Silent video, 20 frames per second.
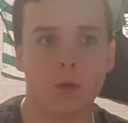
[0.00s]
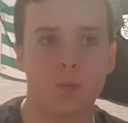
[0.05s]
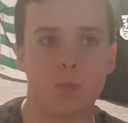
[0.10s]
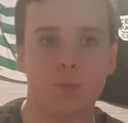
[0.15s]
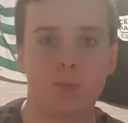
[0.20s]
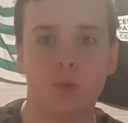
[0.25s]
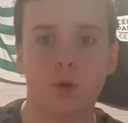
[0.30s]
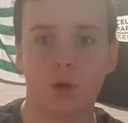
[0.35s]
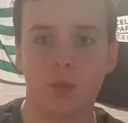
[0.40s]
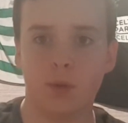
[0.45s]

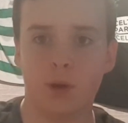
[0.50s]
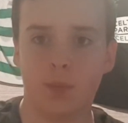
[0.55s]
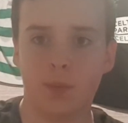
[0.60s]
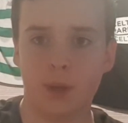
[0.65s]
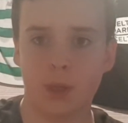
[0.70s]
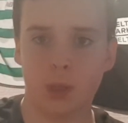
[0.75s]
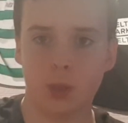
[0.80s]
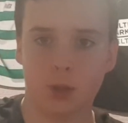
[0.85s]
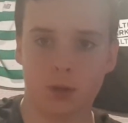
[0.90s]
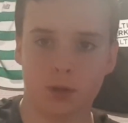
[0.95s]
probably be a
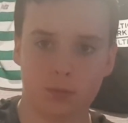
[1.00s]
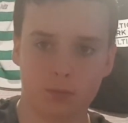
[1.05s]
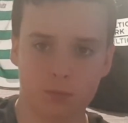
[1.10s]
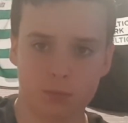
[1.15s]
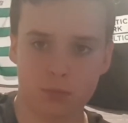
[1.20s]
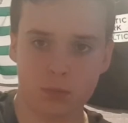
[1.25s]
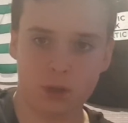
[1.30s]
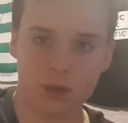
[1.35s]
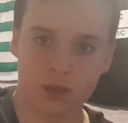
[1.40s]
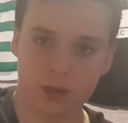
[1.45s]
picture
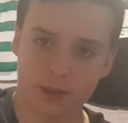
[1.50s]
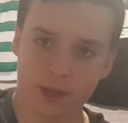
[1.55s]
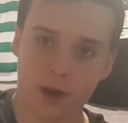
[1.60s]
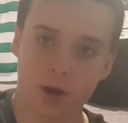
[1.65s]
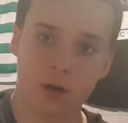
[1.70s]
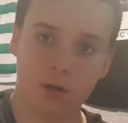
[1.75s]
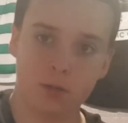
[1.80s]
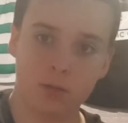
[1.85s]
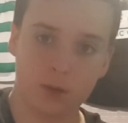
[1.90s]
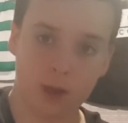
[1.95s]

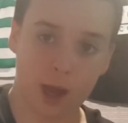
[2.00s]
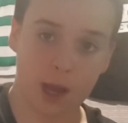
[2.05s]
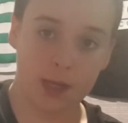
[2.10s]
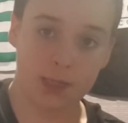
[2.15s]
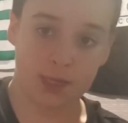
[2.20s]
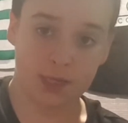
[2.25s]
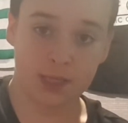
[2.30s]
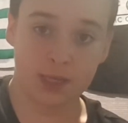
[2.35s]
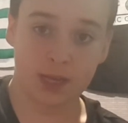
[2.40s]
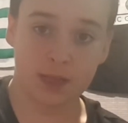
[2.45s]
there
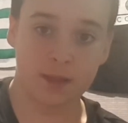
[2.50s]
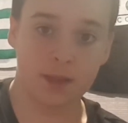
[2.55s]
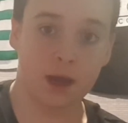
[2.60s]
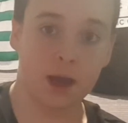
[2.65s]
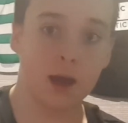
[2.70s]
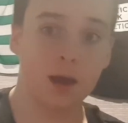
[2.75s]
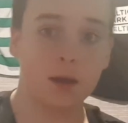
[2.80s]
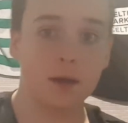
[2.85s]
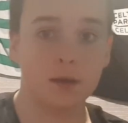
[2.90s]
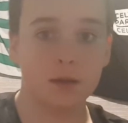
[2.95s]
as I said that.